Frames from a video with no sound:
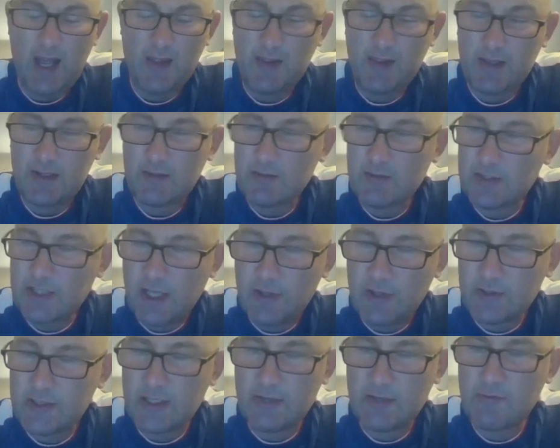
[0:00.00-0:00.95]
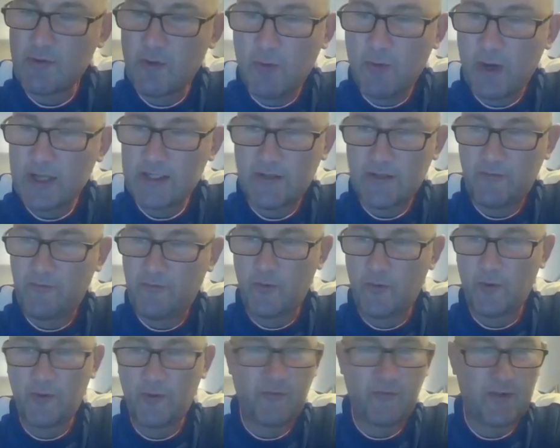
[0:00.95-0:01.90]
I think Chelsea are always a
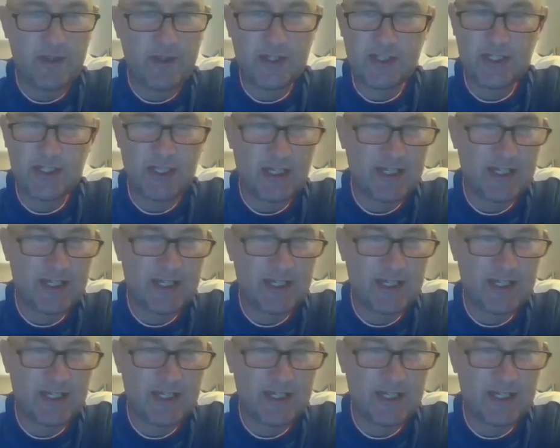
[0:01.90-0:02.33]
4th, 5th,